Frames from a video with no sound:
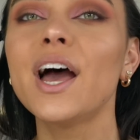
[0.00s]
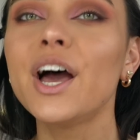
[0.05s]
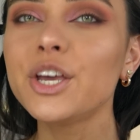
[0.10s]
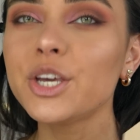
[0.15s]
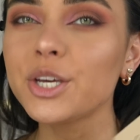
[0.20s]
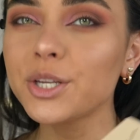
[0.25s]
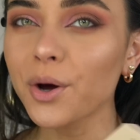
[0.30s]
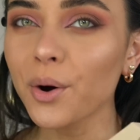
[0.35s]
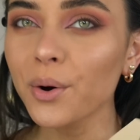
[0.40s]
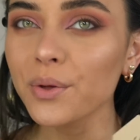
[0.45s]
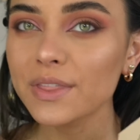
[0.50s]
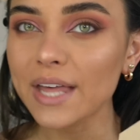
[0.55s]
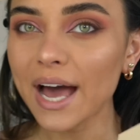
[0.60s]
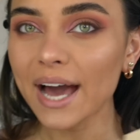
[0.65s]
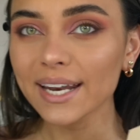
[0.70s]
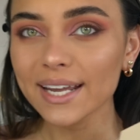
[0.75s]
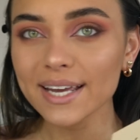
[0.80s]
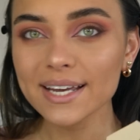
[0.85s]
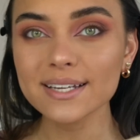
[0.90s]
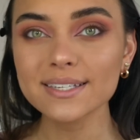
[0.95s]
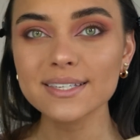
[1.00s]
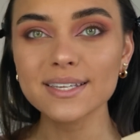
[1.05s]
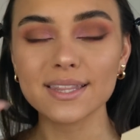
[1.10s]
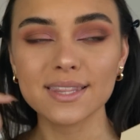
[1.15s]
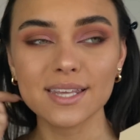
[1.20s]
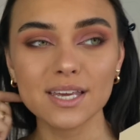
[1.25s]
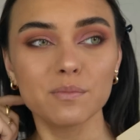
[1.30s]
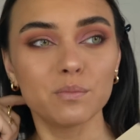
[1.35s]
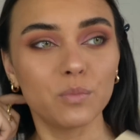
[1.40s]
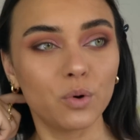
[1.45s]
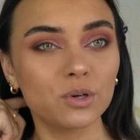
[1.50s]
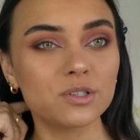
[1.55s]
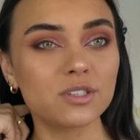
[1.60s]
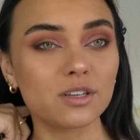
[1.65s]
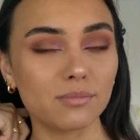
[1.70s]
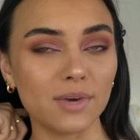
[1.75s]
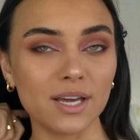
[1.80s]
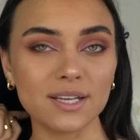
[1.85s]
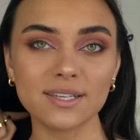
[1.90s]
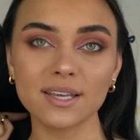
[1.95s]
You know, that is the most
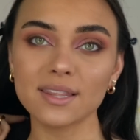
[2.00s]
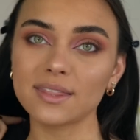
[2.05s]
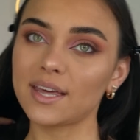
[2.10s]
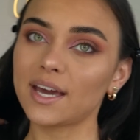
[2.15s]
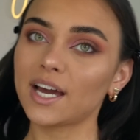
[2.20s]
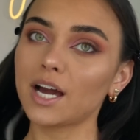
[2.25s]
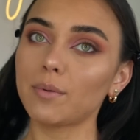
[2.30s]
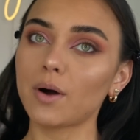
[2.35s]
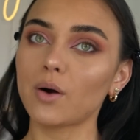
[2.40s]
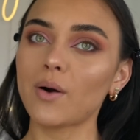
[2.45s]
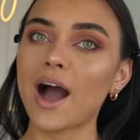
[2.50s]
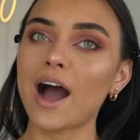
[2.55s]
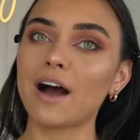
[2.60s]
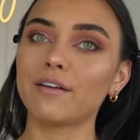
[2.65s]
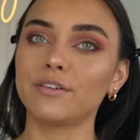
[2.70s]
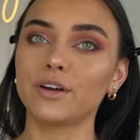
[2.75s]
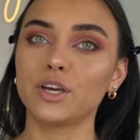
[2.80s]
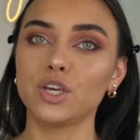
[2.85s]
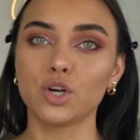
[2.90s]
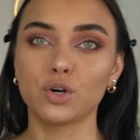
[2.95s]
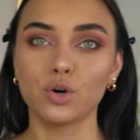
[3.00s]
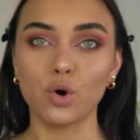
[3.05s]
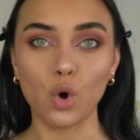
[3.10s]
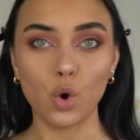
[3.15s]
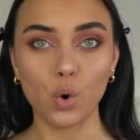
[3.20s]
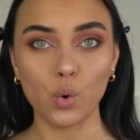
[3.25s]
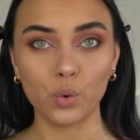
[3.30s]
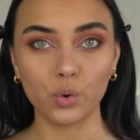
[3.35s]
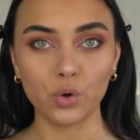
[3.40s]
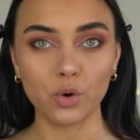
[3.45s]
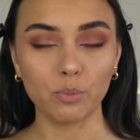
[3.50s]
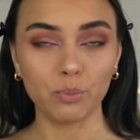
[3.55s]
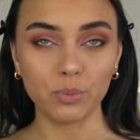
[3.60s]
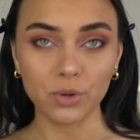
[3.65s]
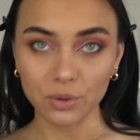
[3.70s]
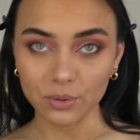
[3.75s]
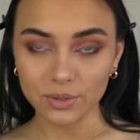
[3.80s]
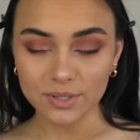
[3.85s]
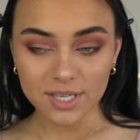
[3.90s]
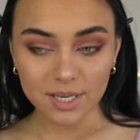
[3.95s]
amazing thing about having your own
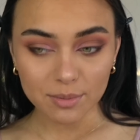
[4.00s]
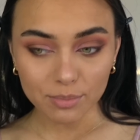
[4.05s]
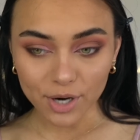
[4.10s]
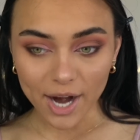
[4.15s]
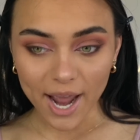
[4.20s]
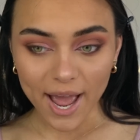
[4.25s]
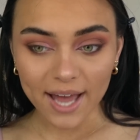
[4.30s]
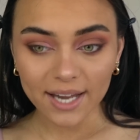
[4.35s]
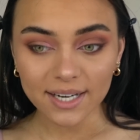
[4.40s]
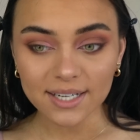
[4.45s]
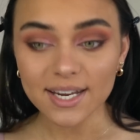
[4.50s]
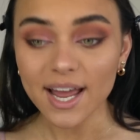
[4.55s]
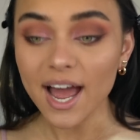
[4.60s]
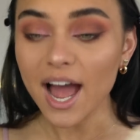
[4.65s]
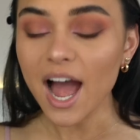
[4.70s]
beauty brand.